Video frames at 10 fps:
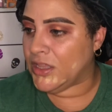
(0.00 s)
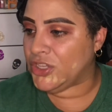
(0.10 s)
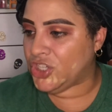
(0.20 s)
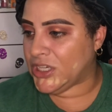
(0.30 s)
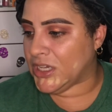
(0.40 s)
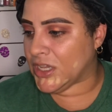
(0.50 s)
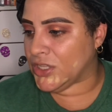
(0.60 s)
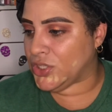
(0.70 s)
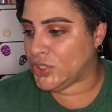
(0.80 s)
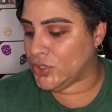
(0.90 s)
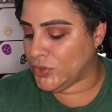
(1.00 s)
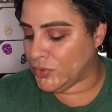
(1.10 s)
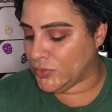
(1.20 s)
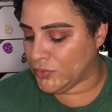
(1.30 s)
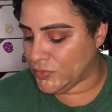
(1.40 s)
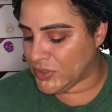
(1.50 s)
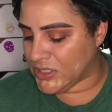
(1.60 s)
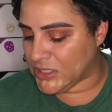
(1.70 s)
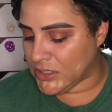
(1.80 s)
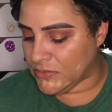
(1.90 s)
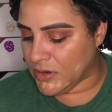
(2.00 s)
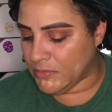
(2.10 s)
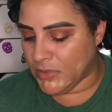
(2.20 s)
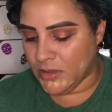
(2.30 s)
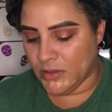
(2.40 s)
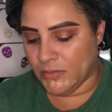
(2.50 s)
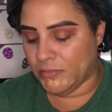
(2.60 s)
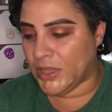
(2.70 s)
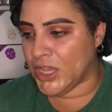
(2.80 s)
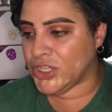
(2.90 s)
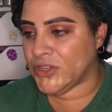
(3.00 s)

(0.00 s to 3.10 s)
Cheek Dew Serum Blush